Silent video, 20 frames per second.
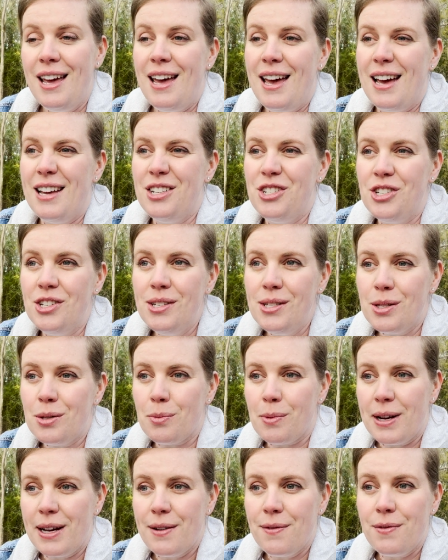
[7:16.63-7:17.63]
And just
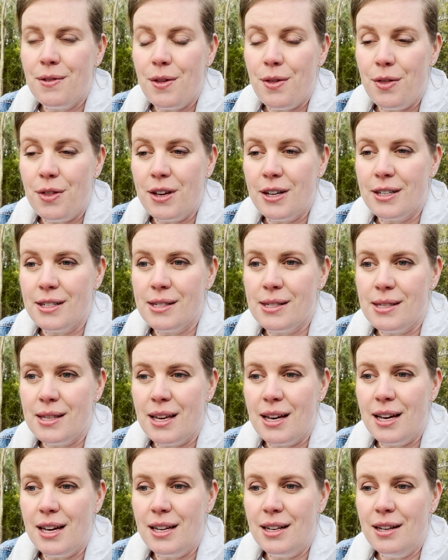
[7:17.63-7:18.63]
3 of the things
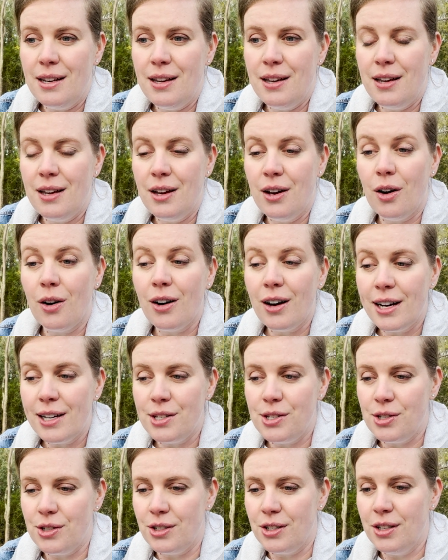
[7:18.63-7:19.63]
that I
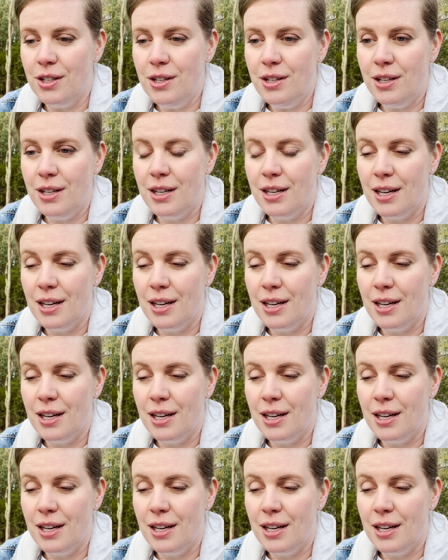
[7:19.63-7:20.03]
do,